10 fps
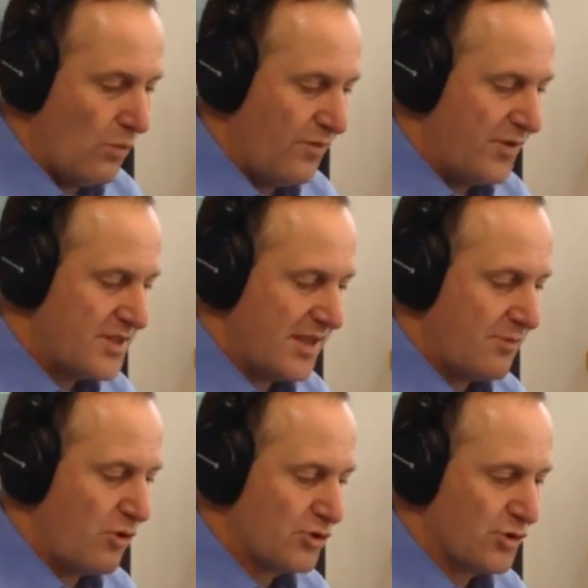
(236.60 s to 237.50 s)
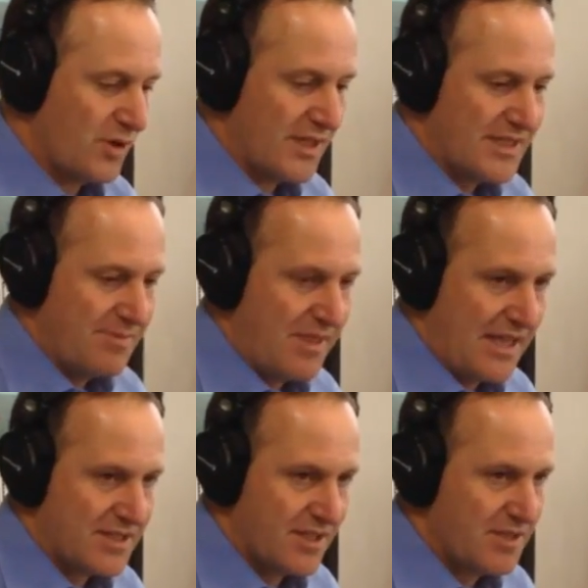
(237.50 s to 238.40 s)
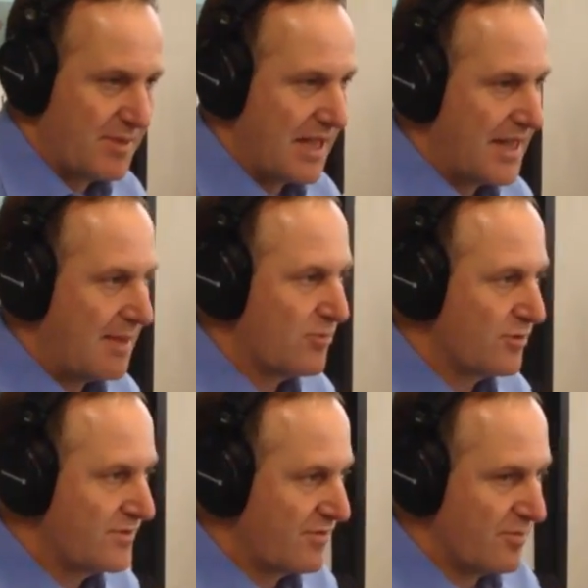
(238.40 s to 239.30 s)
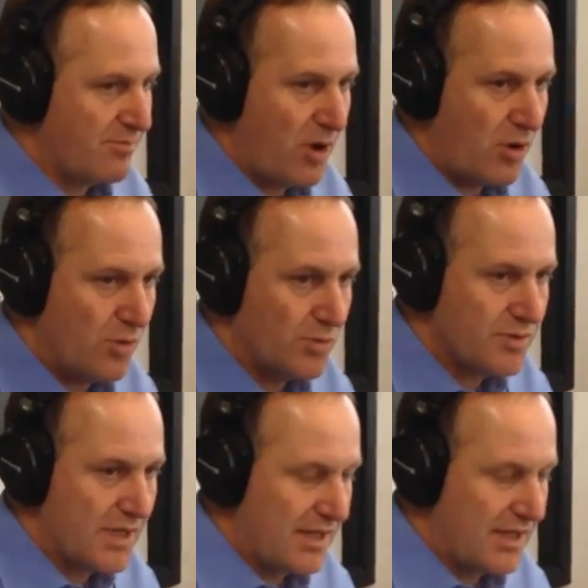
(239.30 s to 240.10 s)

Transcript: Well, firstly, I'm not sure I accept that. So there's been a number of different polls, and